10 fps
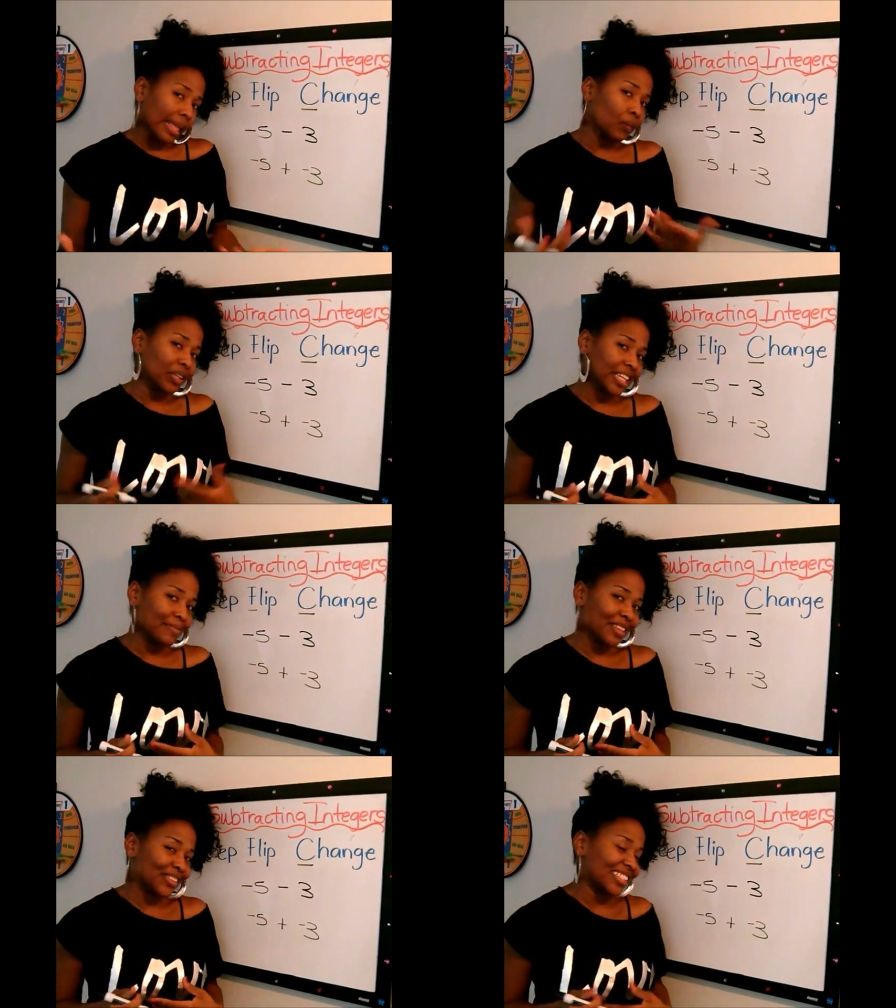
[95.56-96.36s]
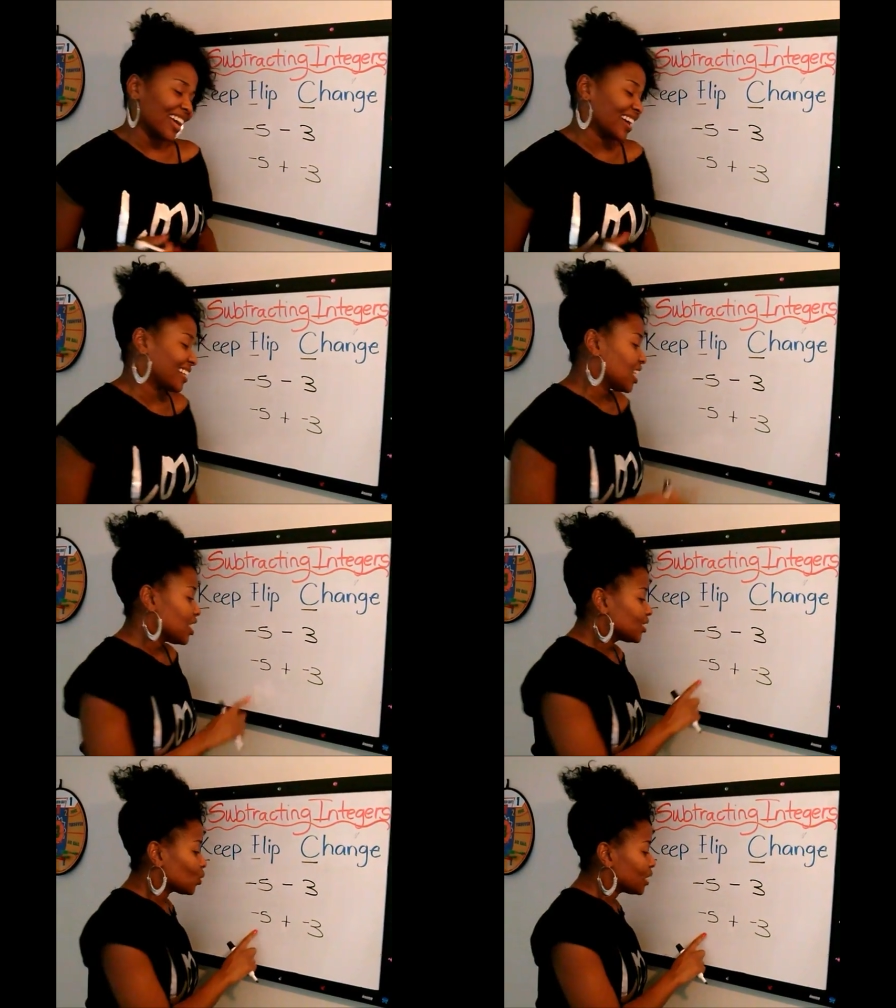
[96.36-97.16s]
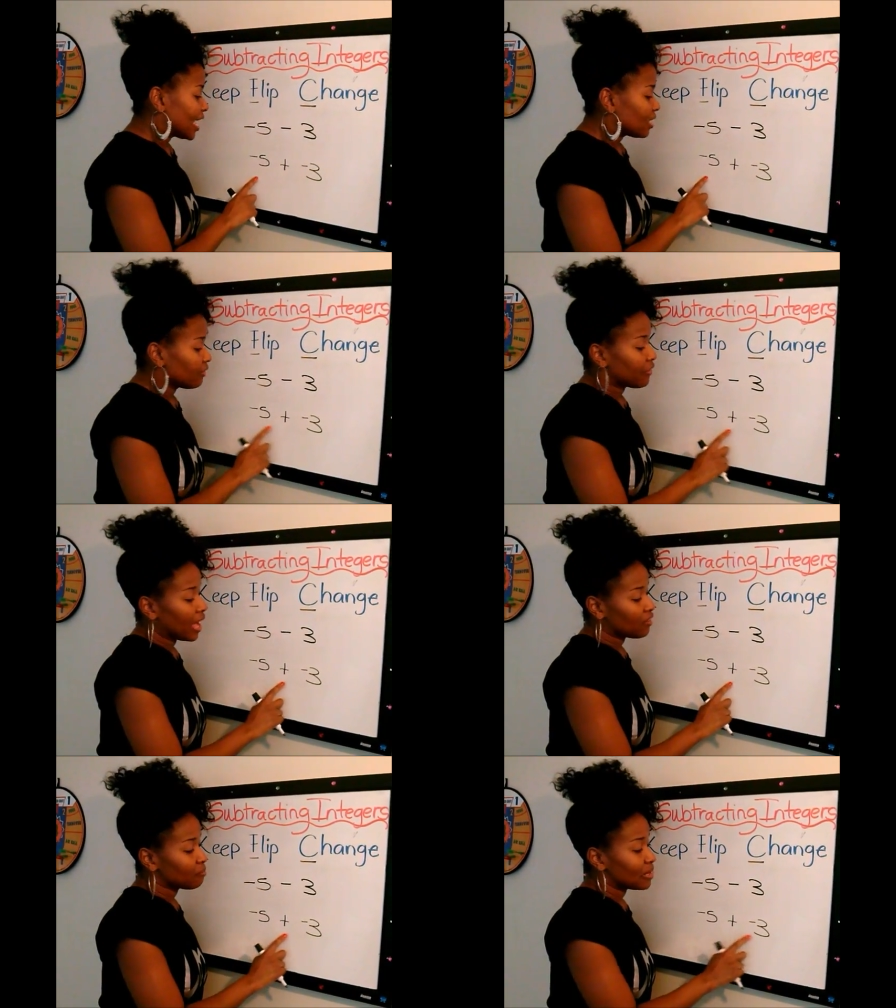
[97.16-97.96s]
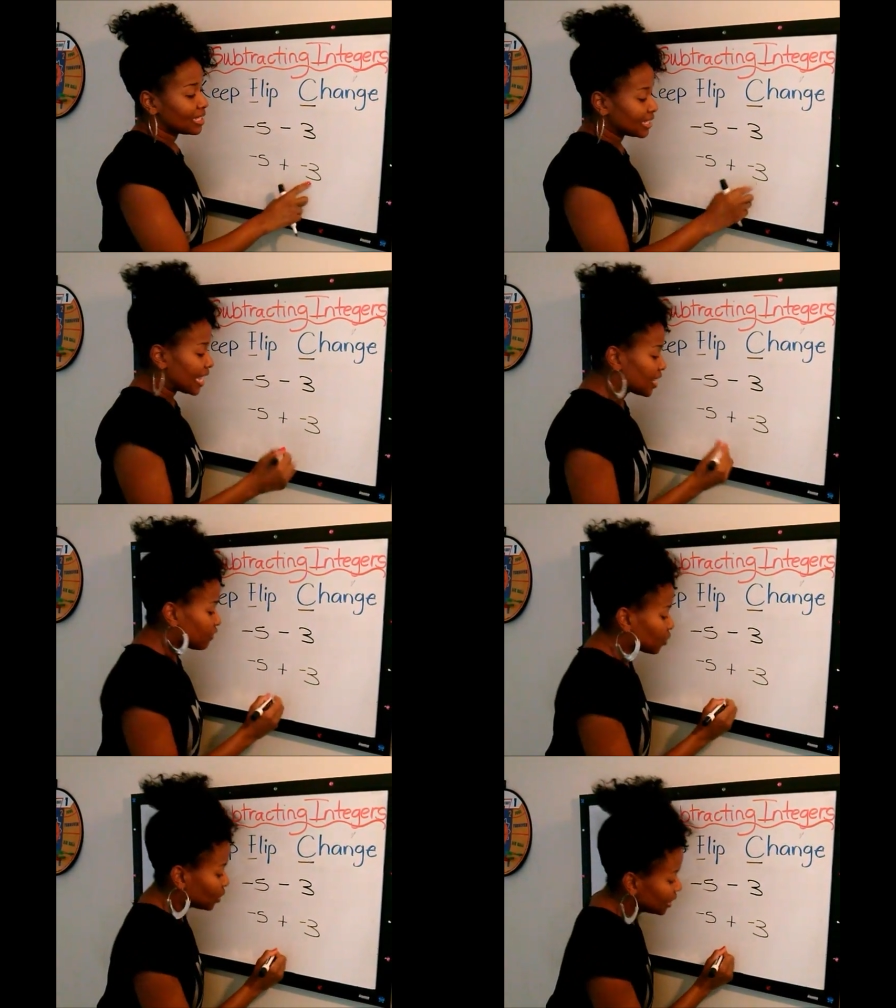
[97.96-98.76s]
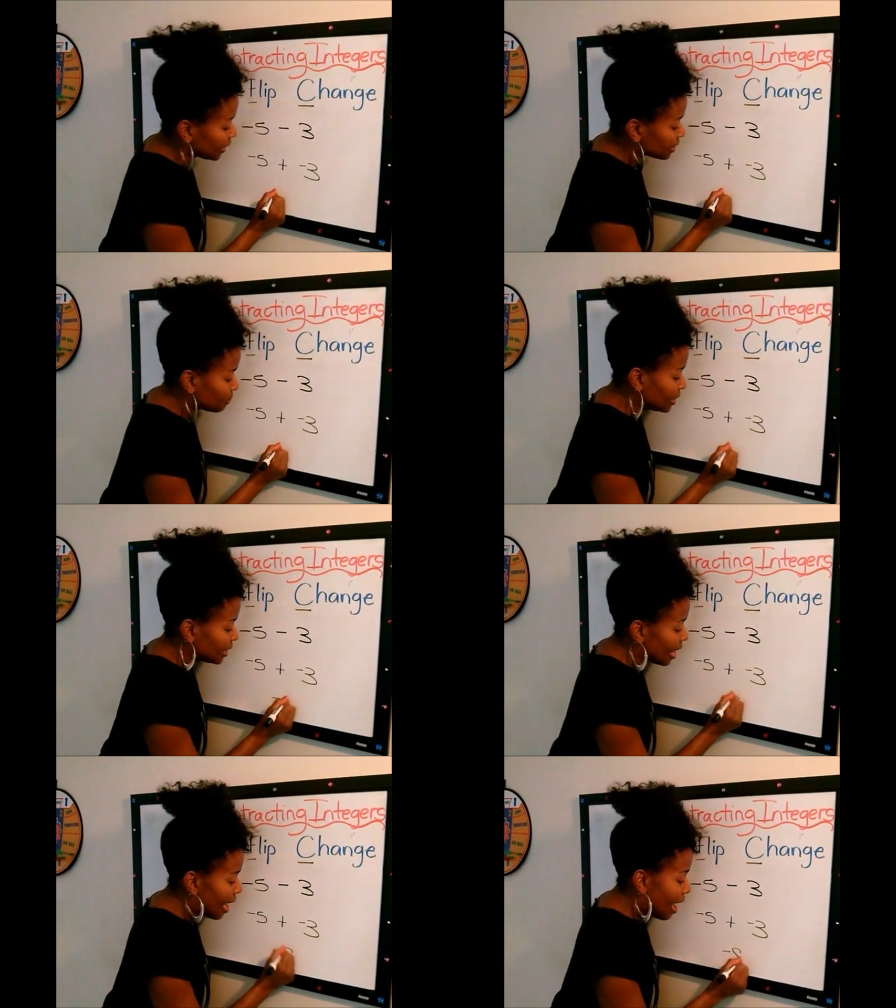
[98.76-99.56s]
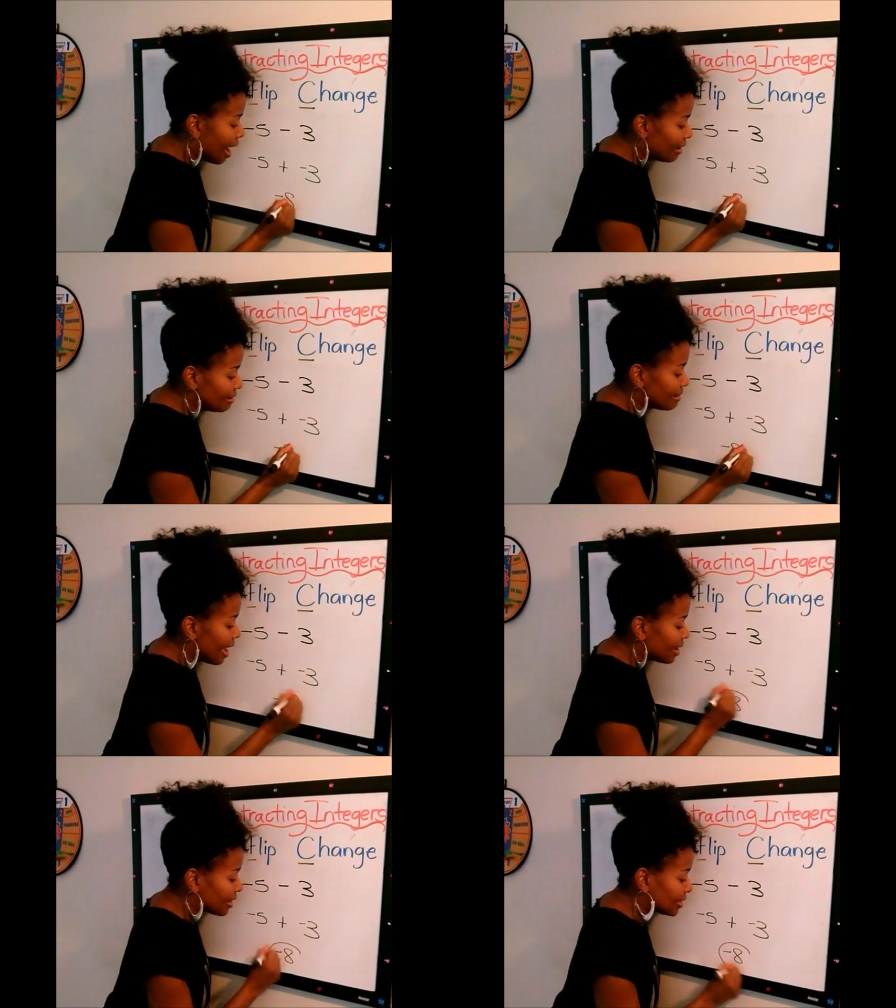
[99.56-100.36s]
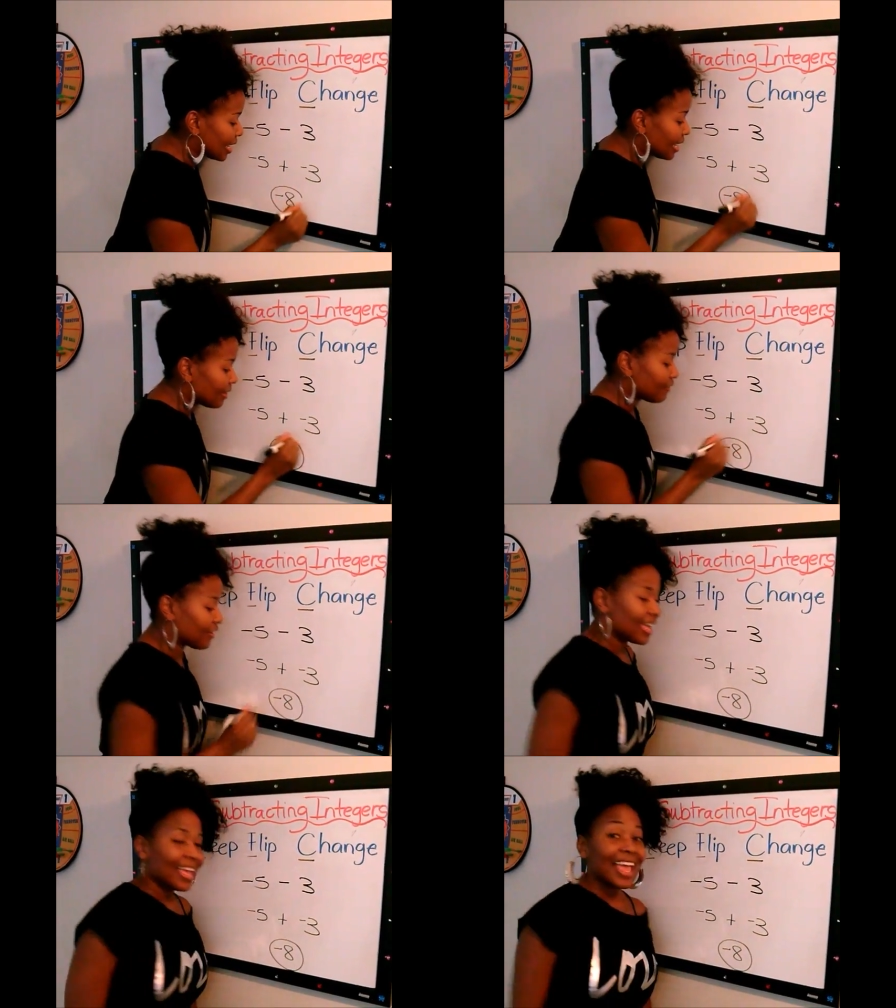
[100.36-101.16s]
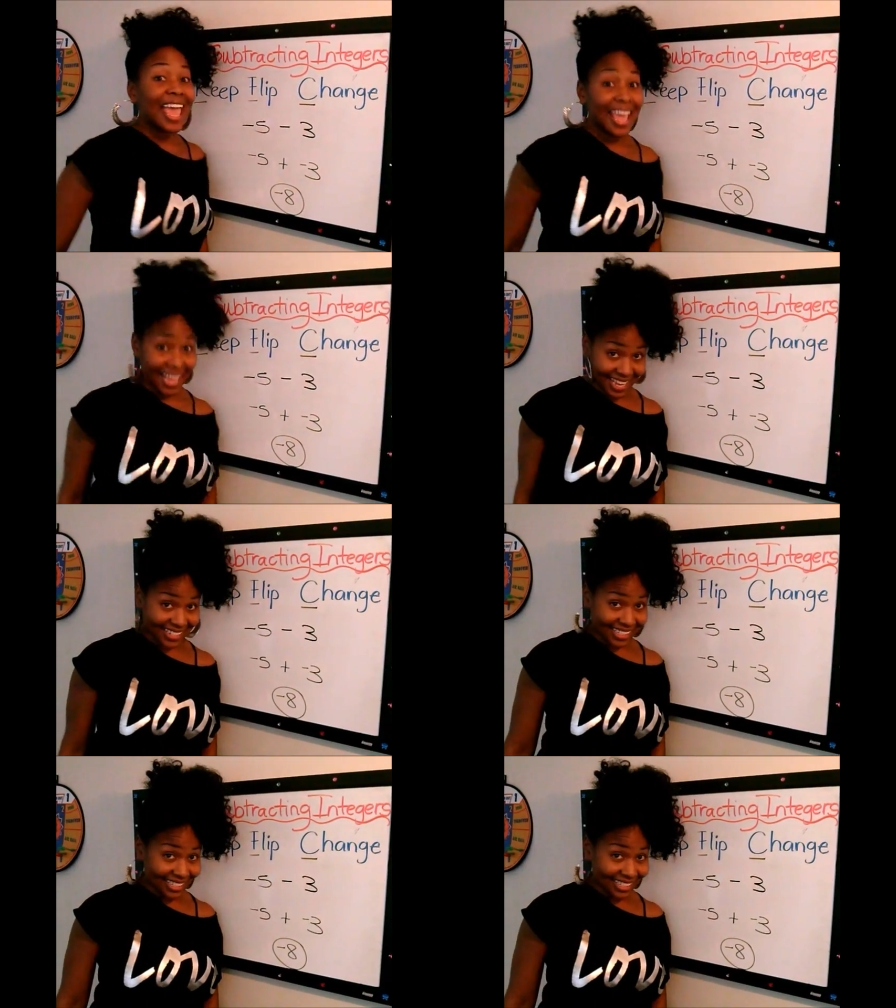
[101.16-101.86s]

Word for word: and we keep their sign. So negative 5 plus negative 3 gives me a negative 8.